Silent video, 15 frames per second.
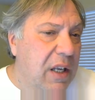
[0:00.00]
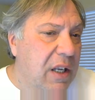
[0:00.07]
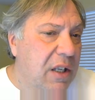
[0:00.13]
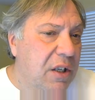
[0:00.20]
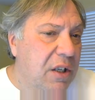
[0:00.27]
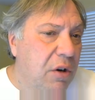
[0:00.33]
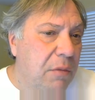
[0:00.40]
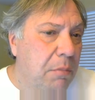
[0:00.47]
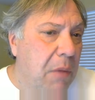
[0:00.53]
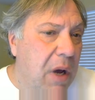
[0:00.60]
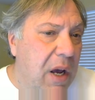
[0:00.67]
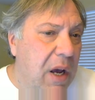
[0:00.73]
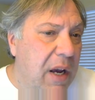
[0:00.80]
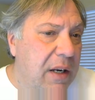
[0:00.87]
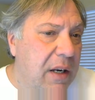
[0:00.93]
in your
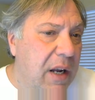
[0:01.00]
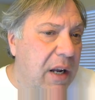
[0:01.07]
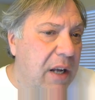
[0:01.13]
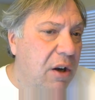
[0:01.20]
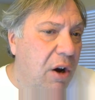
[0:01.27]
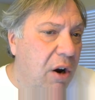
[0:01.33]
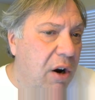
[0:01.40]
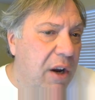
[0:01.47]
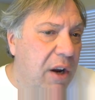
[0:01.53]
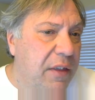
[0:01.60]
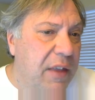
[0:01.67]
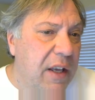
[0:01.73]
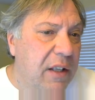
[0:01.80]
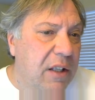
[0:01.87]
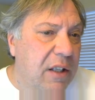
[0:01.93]
mind and heart,
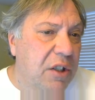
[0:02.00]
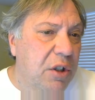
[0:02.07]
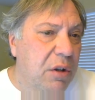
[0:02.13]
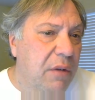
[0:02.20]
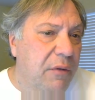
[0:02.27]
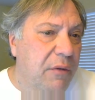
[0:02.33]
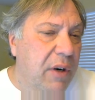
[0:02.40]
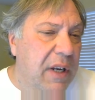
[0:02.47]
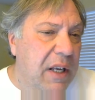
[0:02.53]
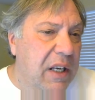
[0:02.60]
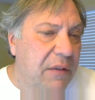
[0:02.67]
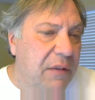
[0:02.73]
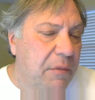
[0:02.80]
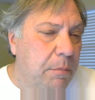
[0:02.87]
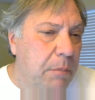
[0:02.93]
think that you have already
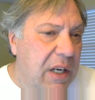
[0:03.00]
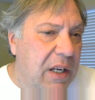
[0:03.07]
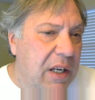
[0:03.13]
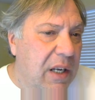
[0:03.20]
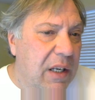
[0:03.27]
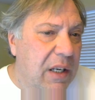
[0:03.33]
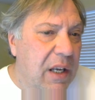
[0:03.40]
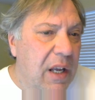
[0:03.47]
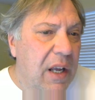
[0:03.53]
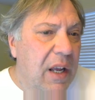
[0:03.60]
given meaning,